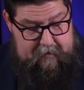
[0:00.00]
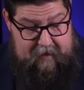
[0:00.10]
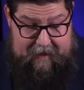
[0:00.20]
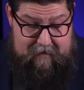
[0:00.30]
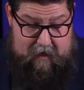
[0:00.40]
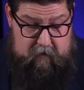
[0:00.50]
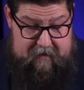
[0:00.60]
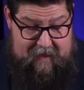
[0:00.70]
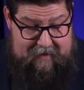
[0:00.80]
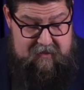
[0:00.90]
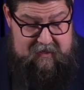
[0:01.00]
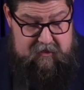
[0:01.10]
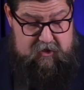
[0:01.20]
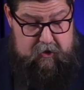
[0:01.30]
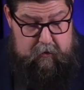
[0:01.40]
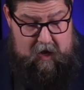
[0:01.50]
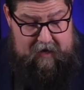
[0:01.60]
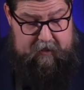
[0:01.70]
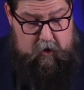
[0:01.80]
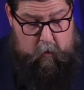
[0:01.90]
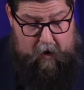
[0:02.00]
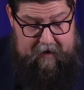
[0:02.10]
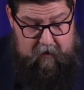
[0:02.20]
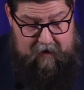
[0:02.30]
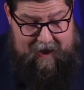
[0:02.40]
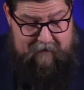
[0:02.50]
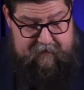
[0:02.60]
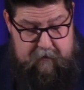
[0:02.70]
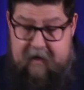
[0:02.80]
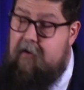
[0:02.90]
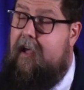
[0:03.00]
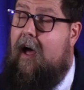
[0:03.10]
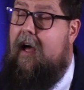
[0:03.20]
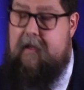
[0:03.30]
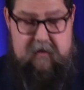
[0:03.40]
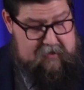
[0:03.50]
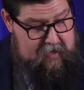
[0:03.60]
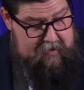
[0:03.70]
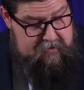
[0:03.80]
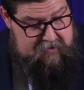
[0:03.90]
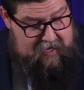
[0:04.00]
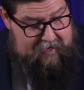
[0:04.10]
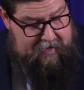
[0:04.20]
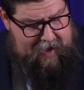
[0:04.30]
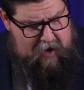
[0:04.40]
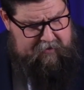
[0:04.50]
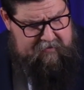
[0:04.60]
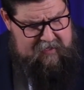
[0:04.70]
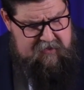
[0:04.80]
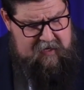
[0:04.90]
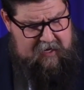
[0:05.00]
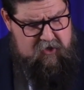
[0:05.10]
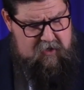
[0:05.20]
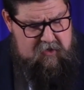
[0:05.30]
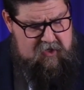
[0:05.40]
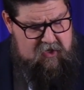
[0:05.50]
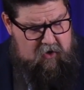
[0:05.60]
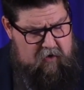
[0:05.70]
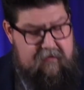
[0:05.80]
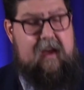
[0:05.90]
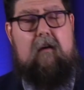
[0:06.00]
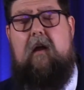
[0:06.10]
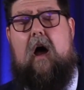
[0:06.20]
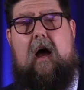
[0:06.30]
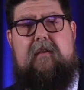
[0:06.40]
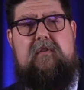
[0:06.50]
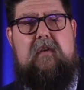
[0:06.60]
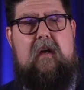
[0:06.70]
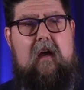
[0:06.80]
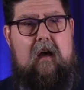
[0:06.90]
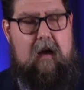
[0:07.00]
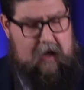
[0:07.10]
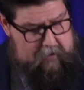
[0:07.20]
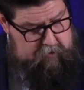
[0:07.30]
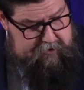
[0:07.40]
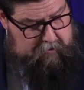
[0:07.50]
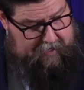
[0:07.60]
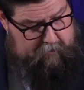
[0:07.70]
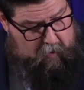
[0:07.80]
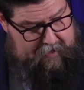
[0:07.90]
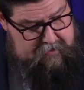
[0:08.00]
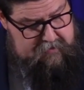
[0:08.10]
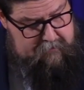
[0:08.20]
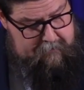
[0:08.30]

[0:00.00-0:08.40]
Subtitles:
And not only that, he says, do not inquire after their gods, saying, how did these nations serve their gods? I will do likewise.